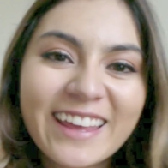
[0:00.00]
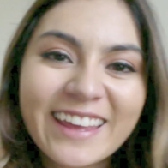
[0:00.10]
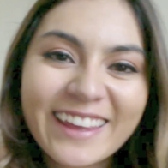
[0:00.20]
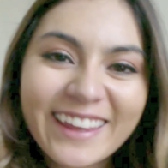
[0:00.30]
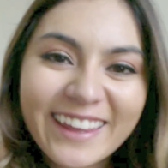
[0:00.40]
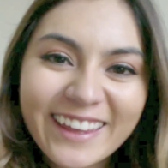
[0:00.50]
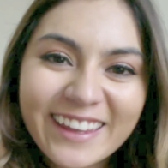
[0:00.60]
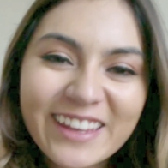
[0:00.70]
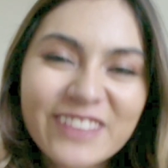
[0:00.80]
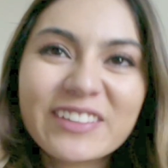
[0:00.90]

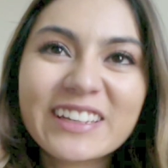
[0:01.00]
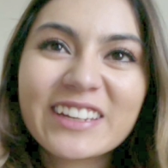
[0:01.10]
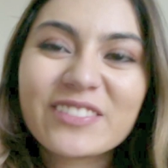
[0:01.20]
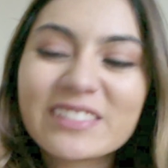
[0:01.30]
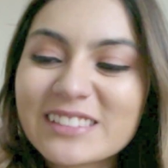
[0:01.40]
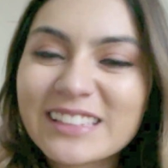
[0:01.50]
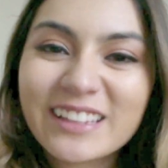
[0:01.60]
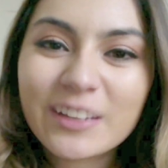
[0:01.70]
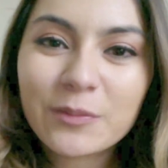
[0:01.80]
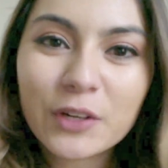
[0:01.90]
Hey, my name is Cindy
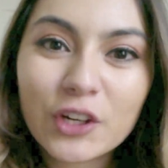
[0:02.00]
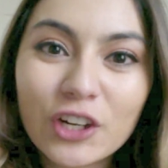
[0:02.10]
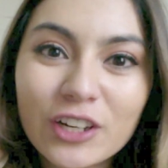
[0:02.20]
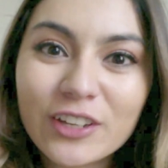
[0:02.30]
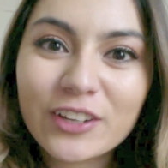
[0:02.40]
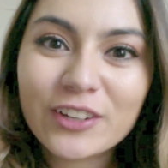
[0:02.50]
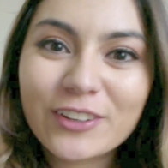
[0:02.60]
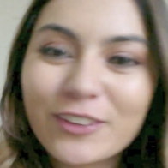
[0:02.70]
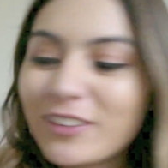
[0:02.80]
Mercado,